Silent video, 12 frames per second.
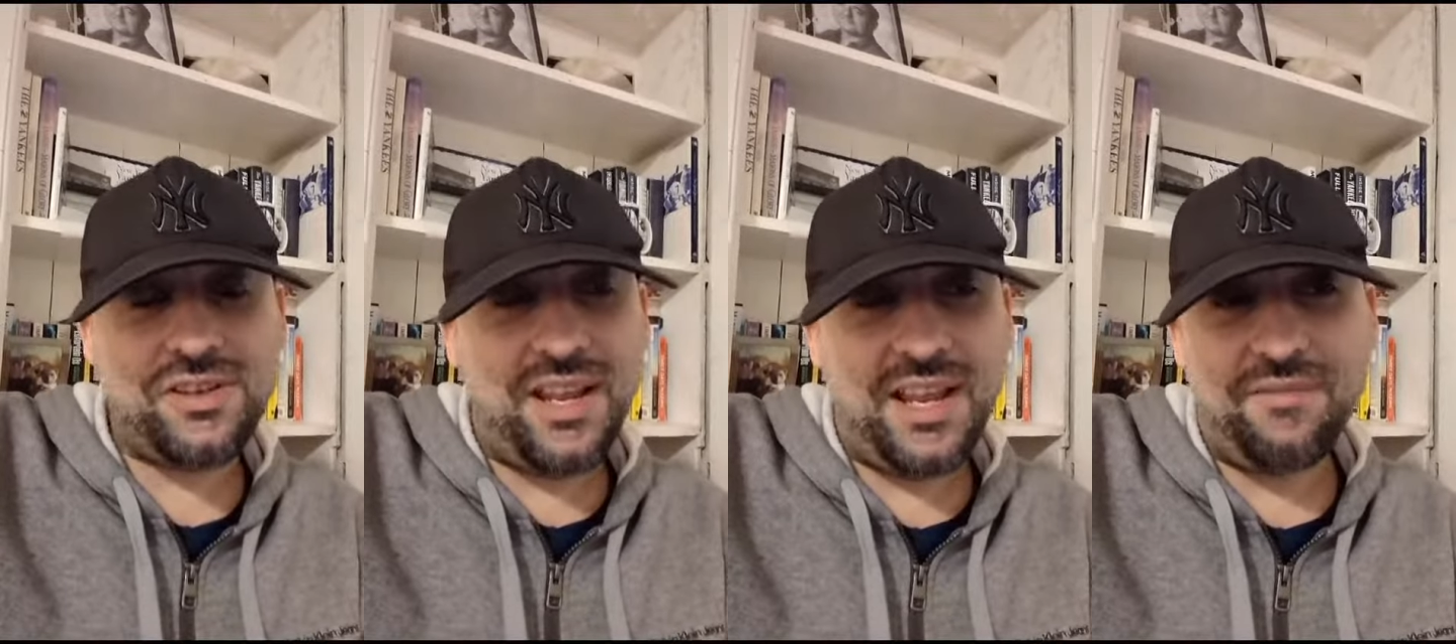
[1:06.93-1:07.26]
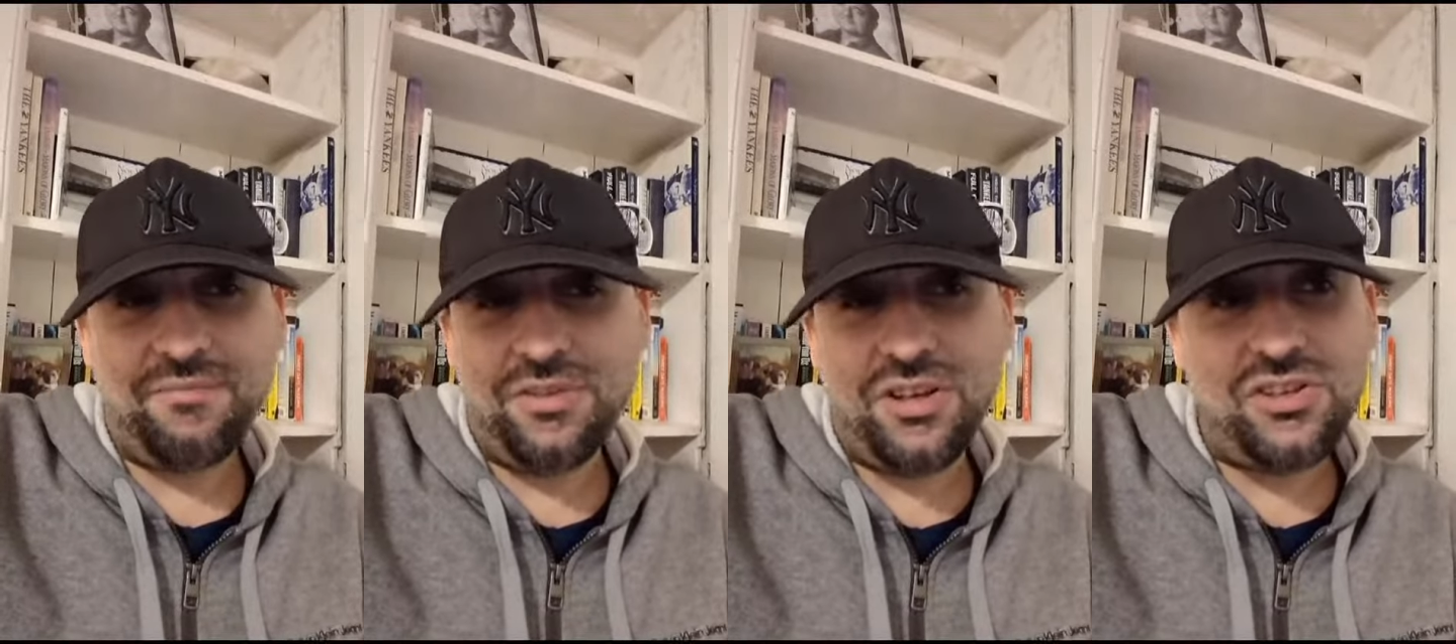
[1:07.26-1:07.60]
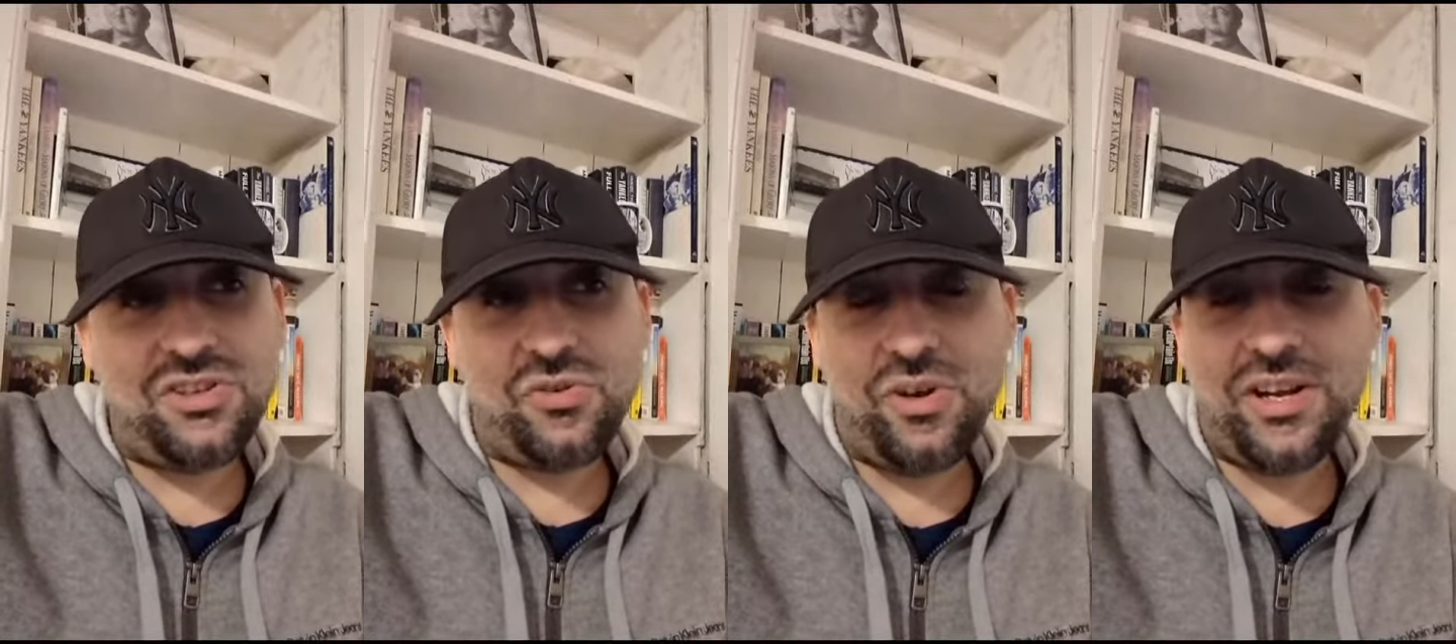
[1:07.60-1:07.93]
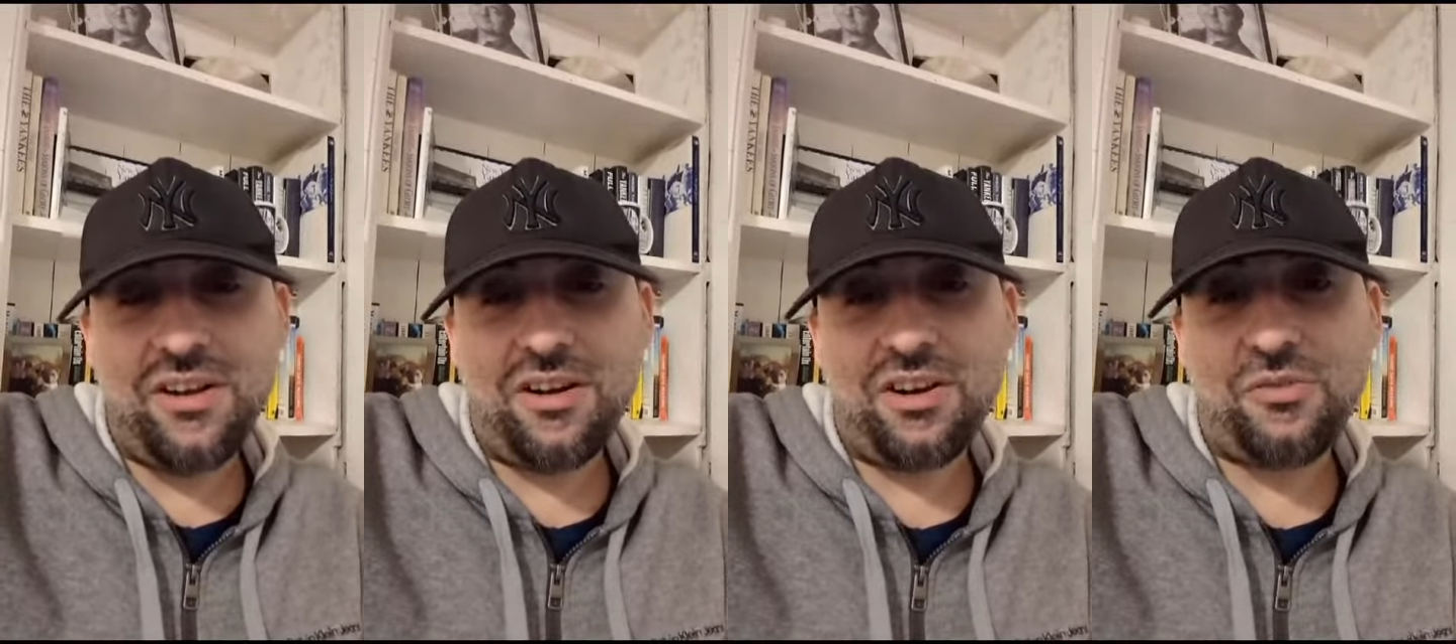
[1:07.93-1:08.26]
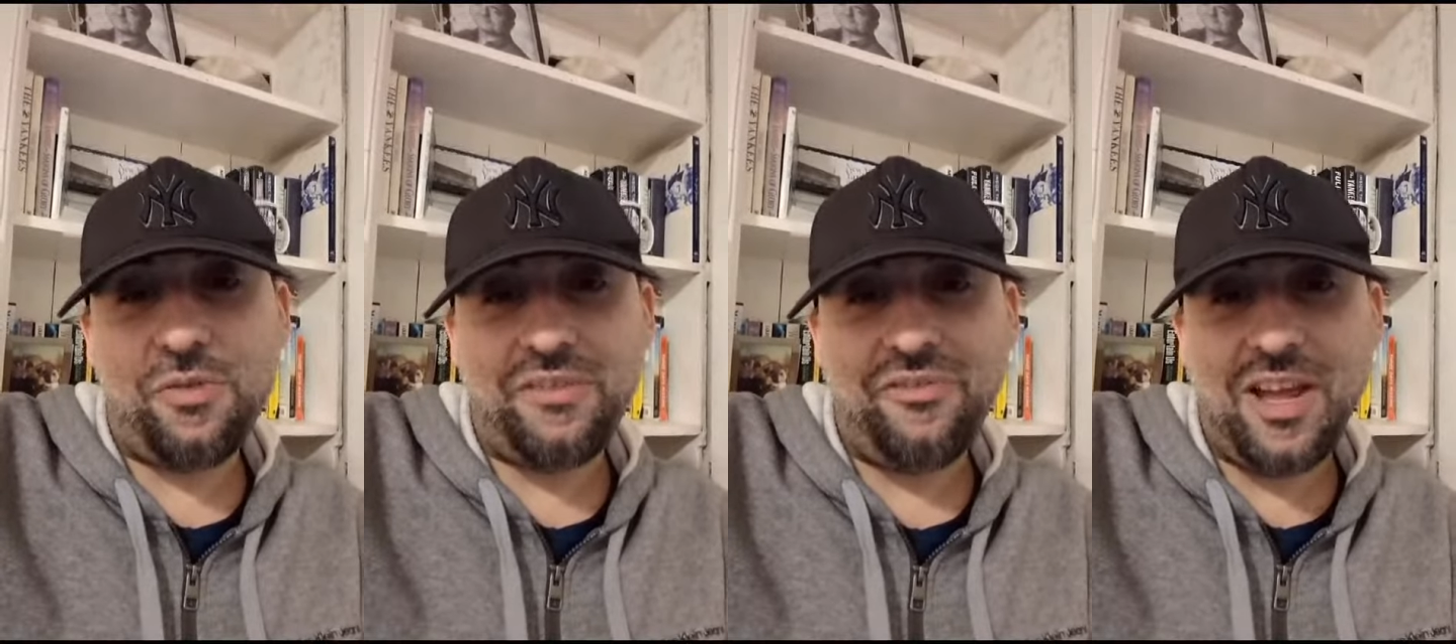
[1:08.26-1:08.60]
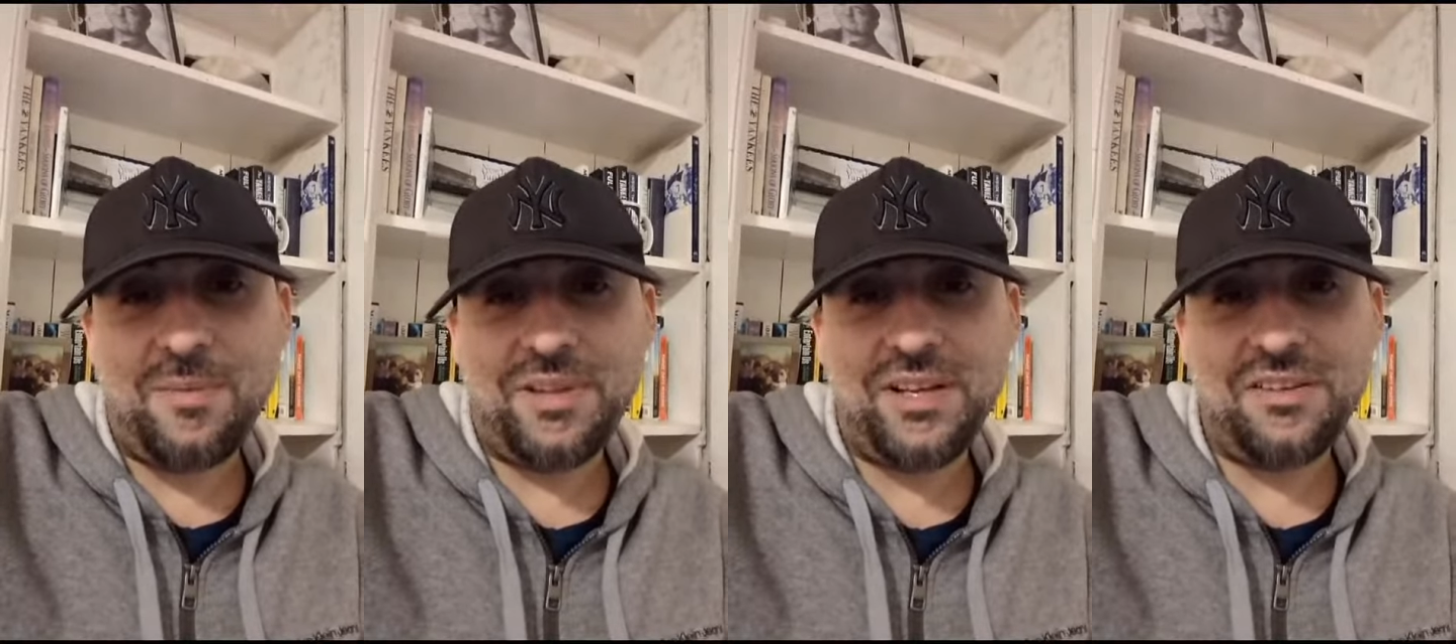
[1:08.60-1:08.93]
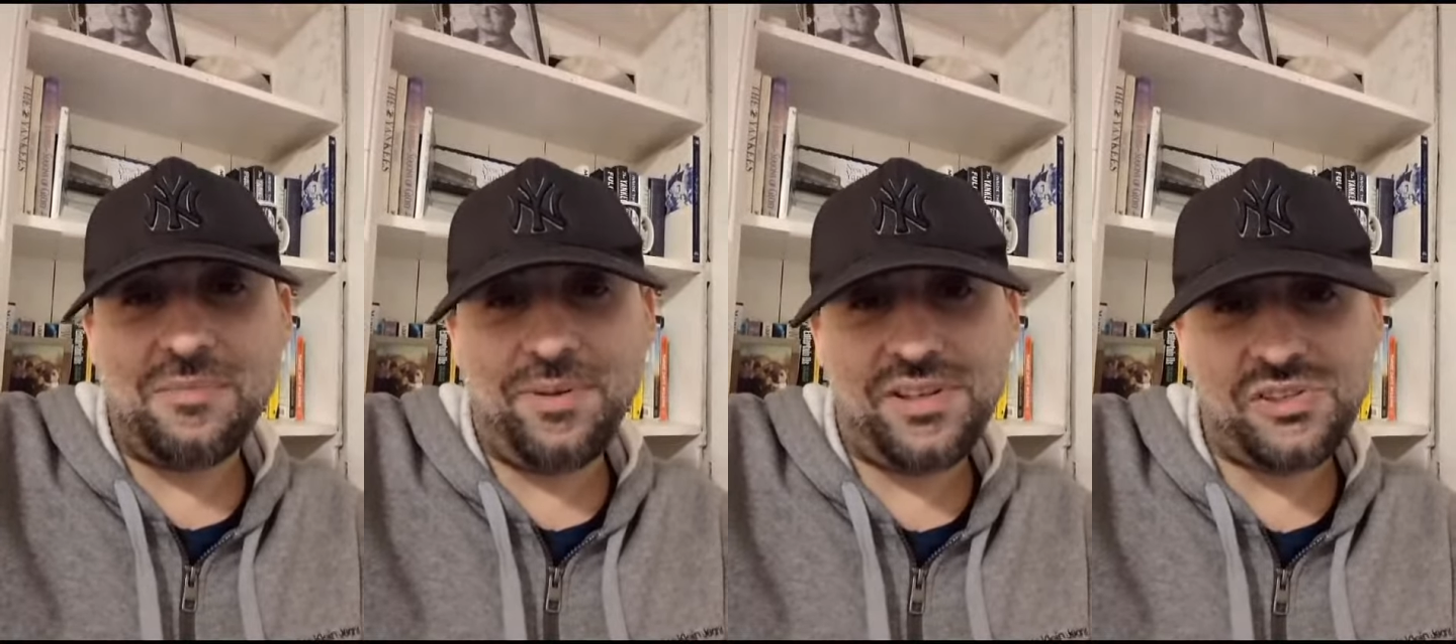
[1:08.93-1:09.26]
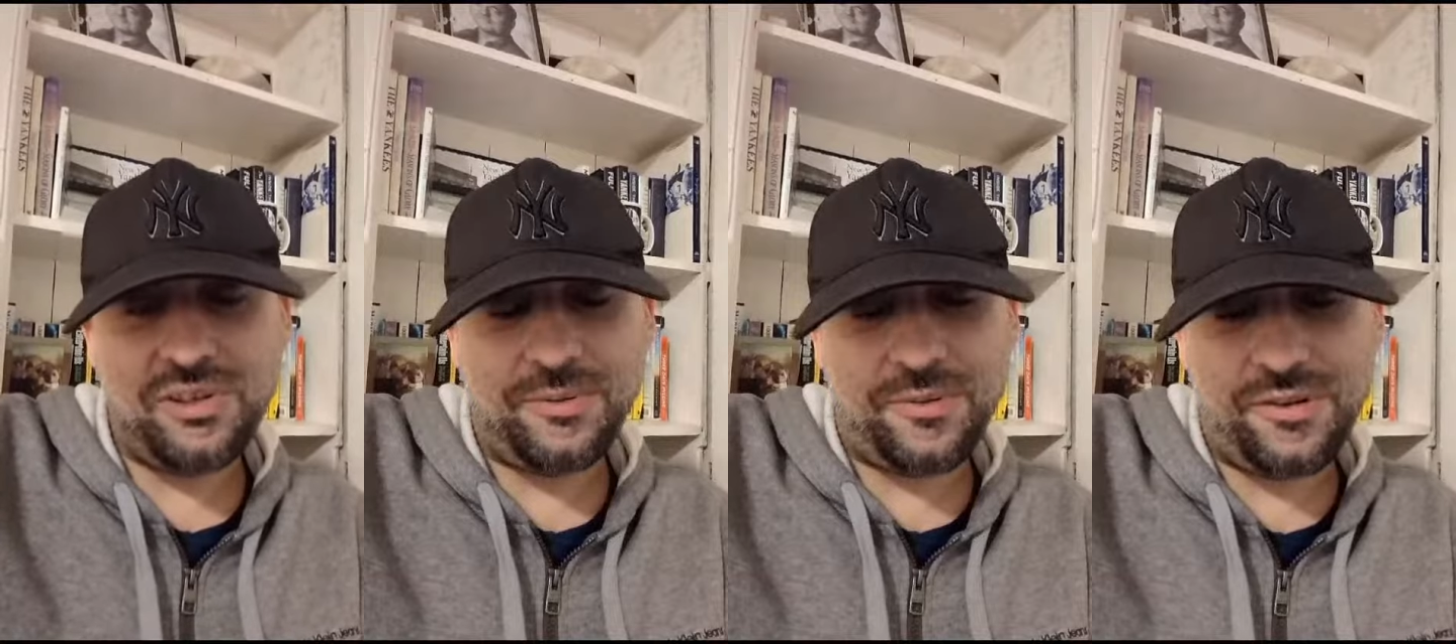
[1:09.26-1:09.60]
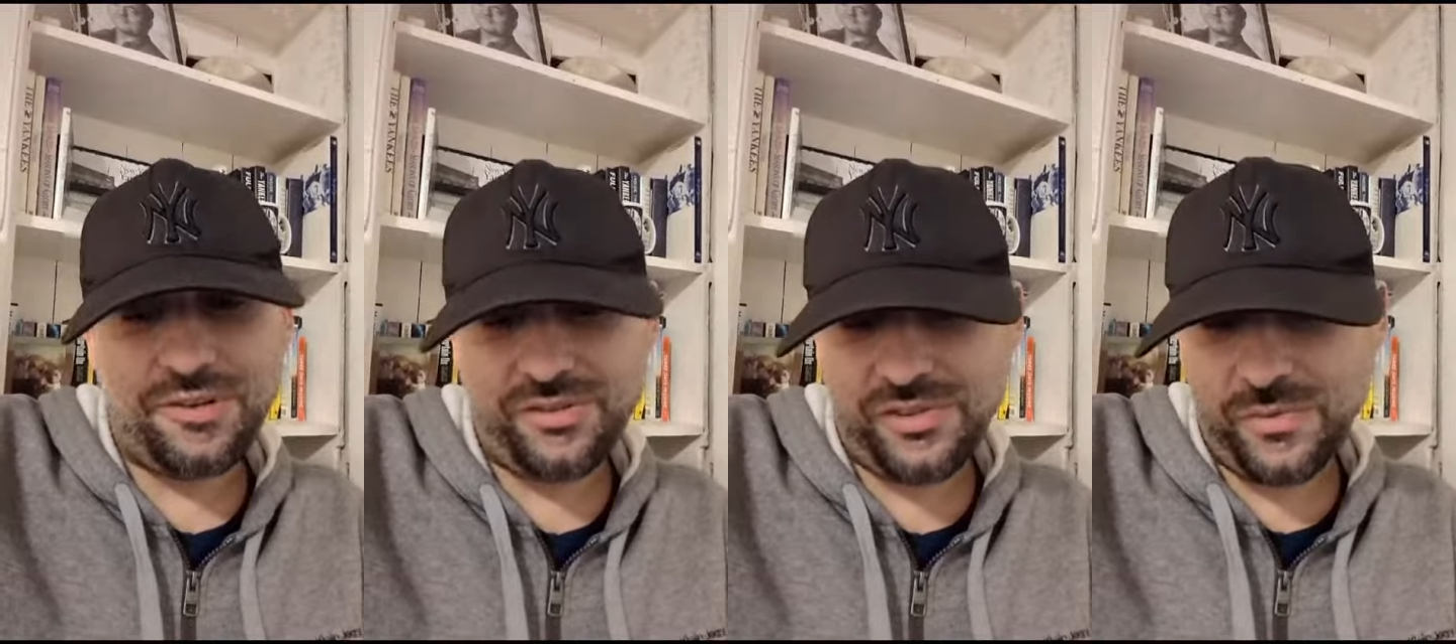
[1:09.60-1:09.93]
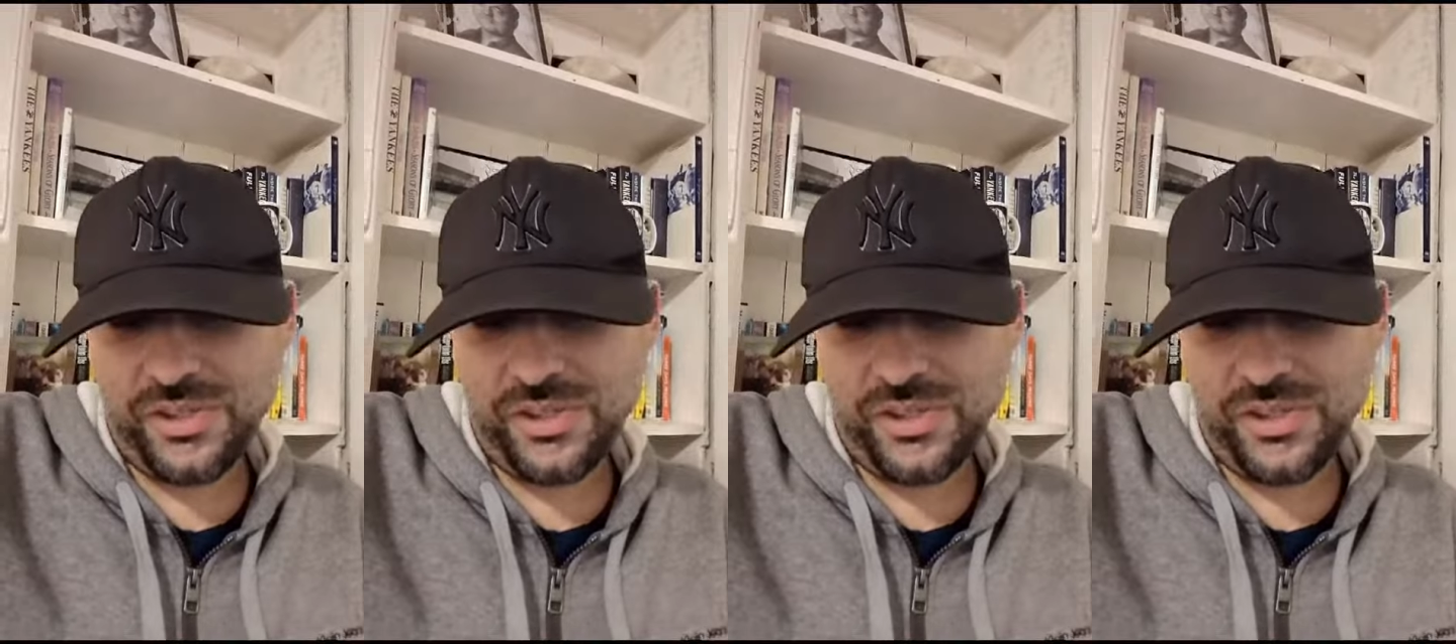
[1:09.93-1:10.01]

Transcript: Join our growing family here at the Pinstripe Chronicles.